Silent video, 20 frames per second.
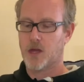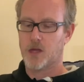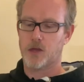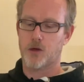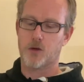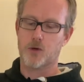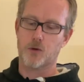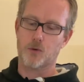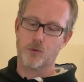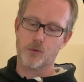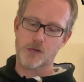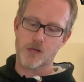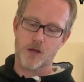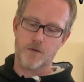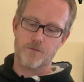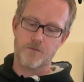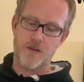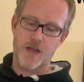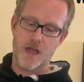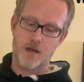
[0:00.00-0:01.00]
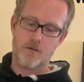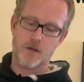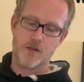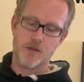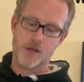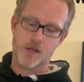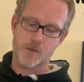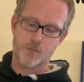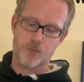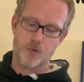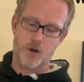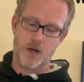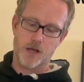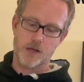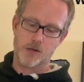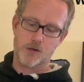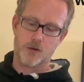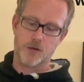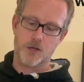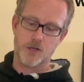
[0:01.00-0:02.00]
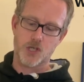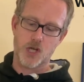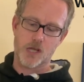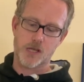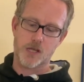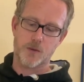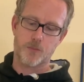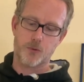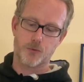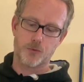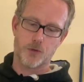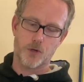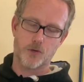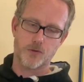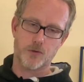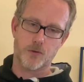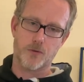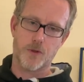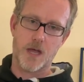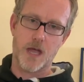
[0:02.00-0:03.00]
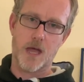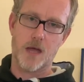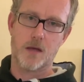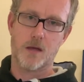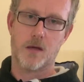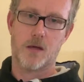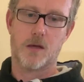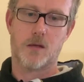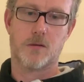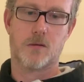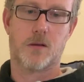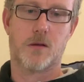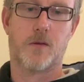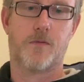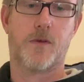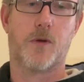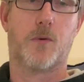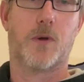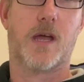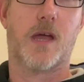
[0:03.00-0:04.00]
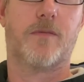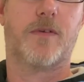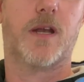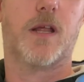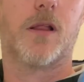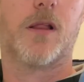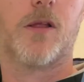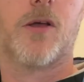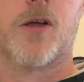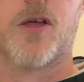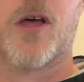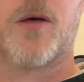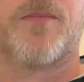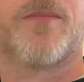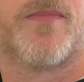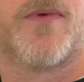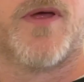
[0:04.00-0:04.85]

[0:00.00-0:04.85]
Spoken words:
You can also vary the spray. It's got an adjustable nozzle there. Don't know if you want to have a little look. I'm